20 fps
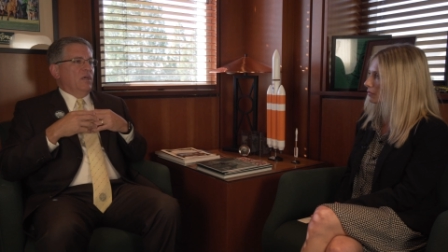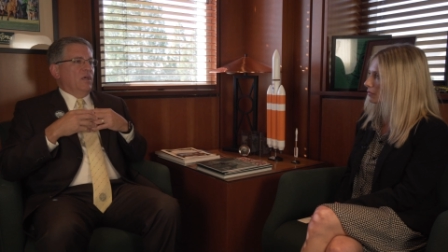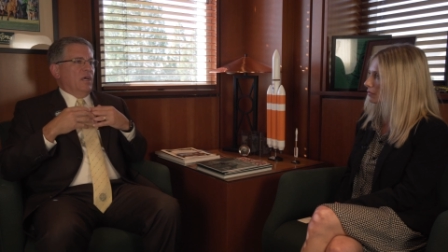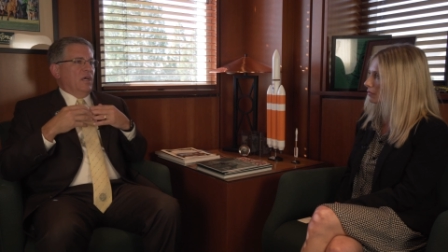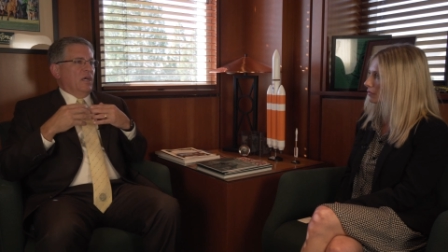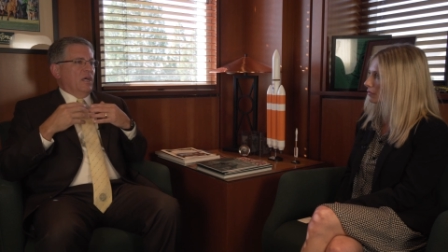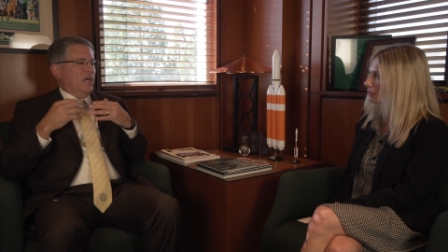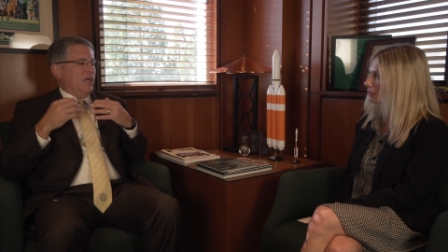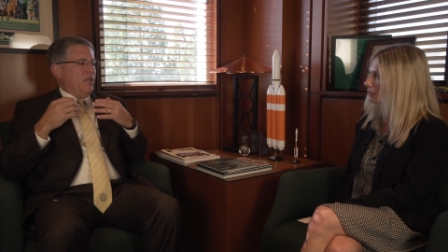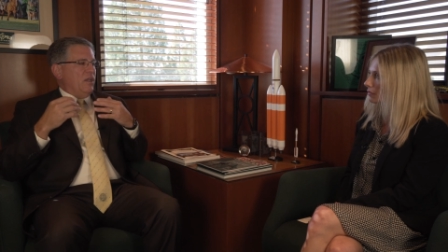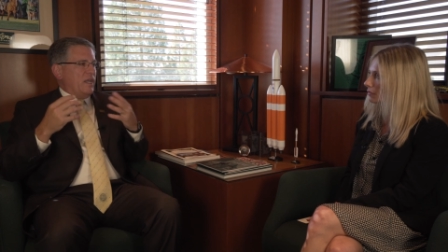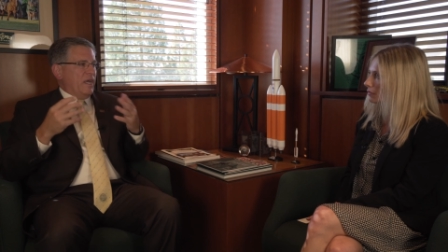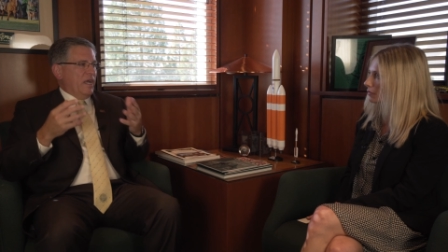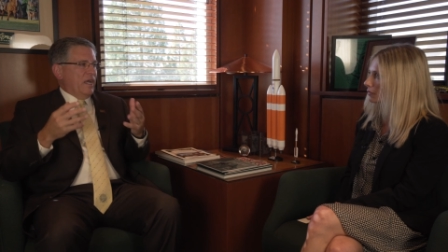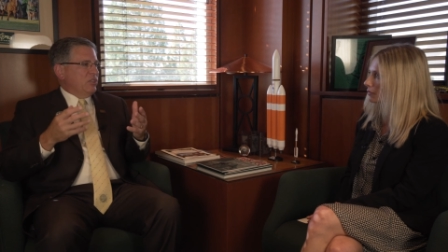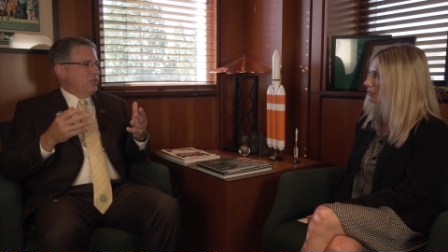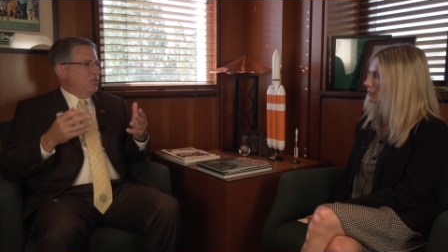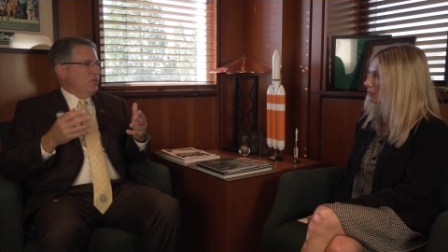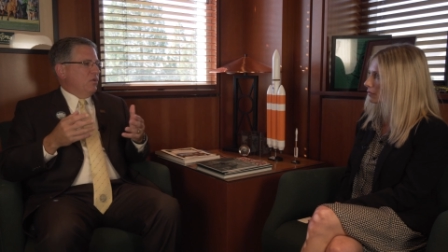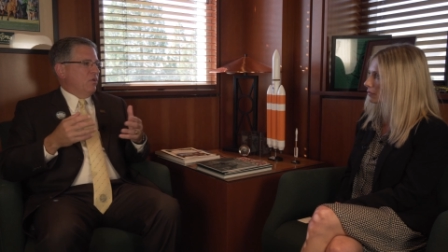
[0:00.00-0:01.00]
uh,
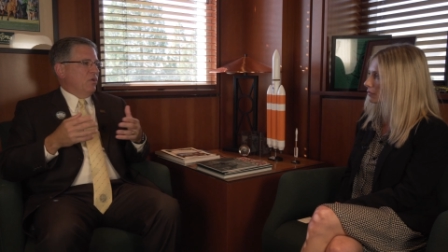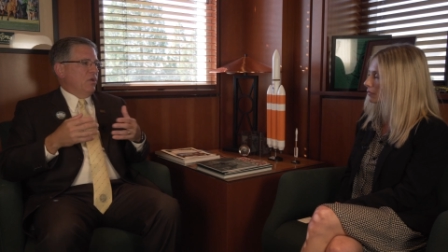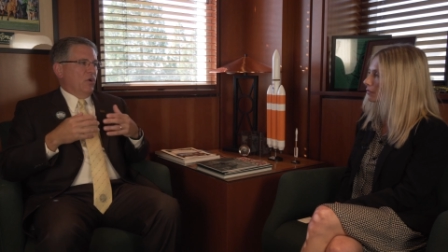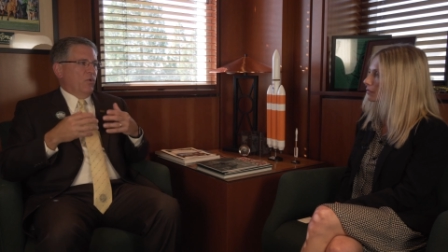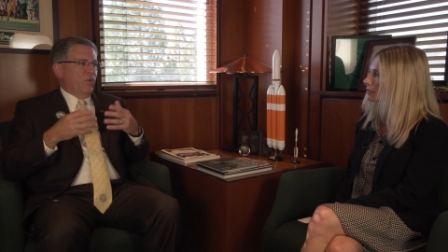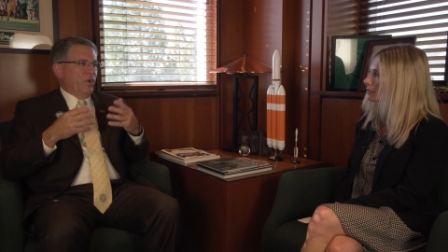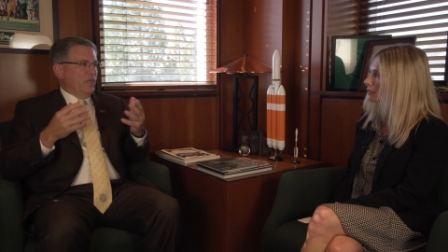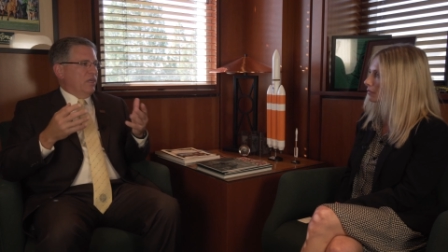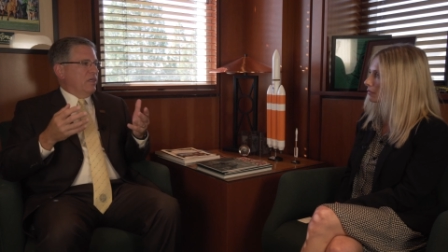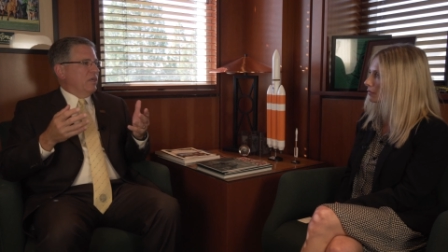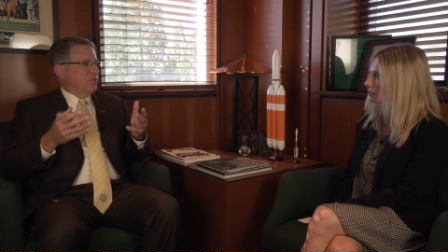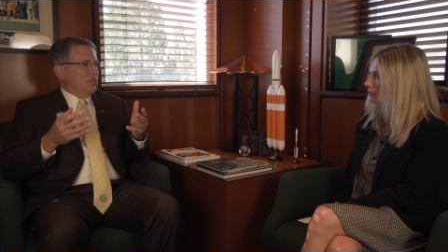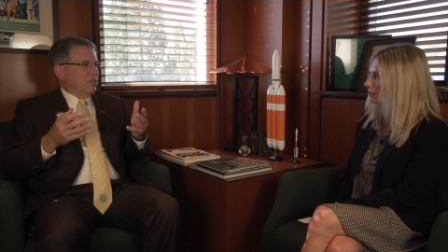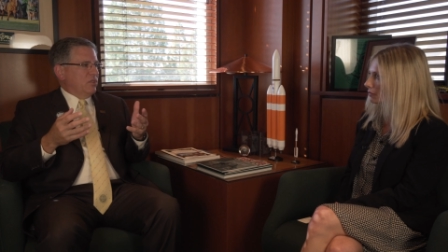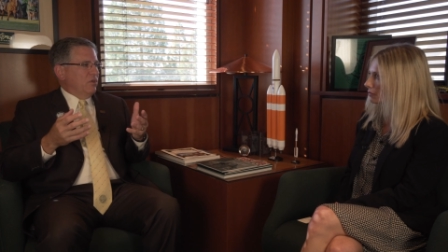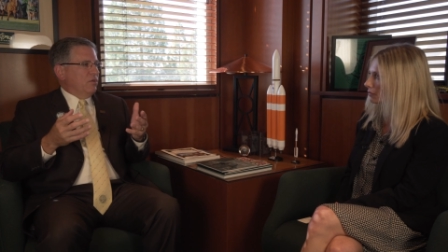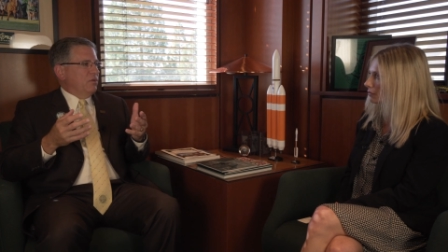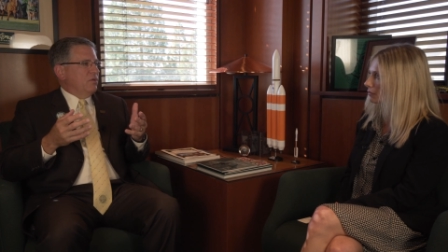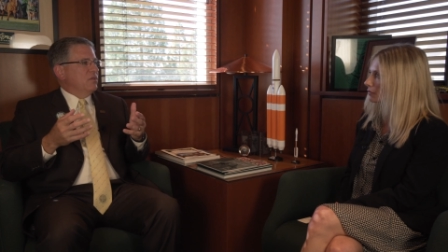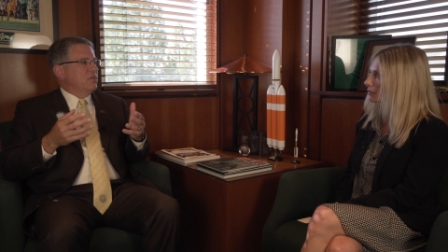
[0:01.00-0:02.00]
national low-income
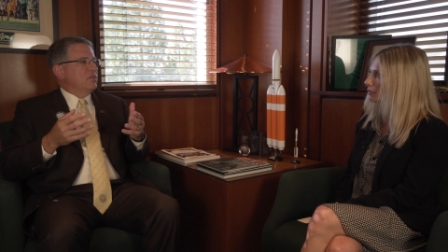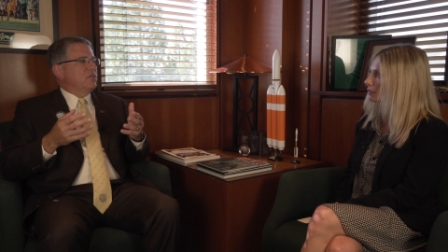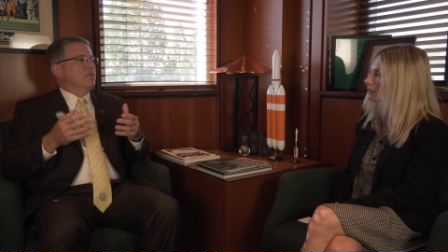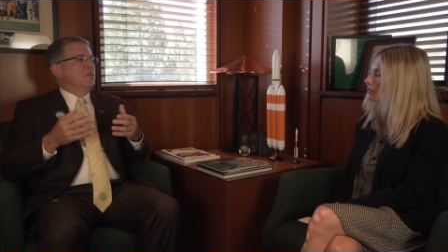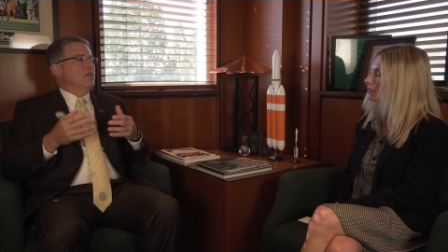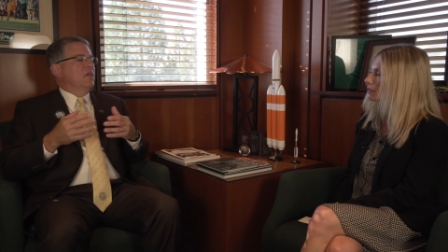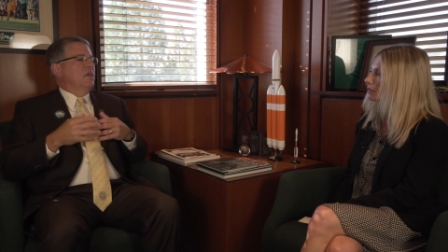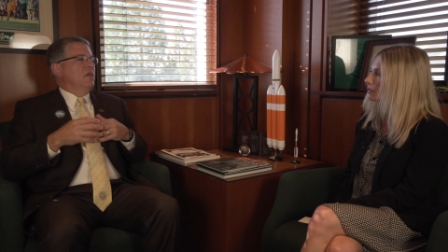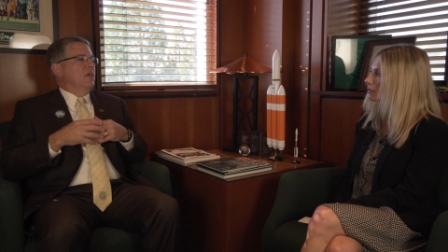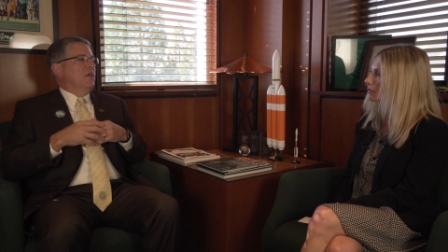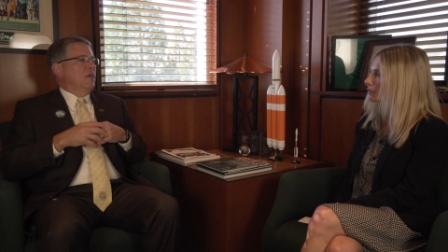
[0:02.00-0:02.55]
students